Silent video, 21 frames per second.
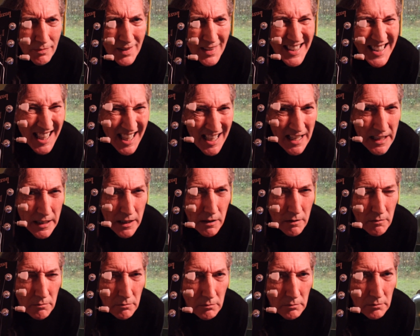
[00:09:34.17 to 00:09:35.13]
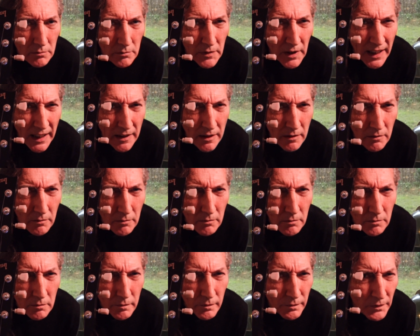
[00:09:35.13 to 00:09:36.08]
T in
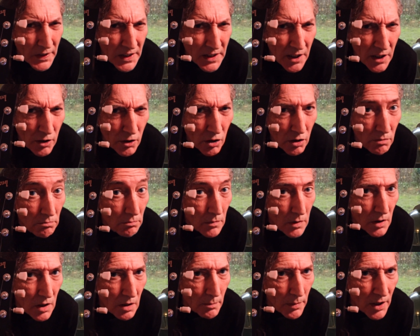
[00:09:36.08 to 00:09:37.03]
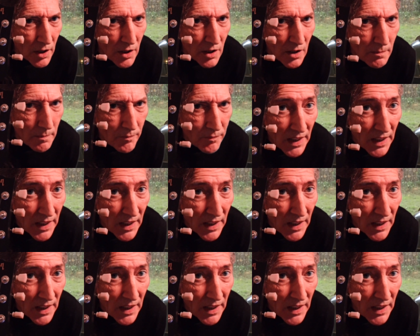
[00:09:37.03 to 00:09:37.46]
vintage sunburst.